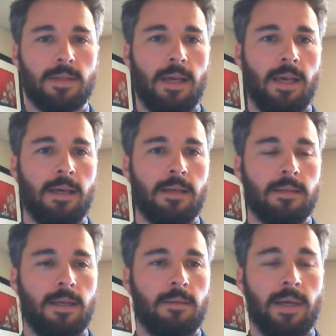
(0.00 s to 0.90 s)
and
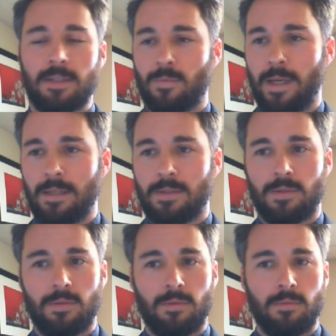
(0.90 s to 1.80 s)
it made its way
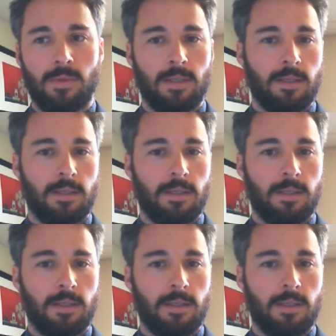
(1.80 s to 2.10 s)
to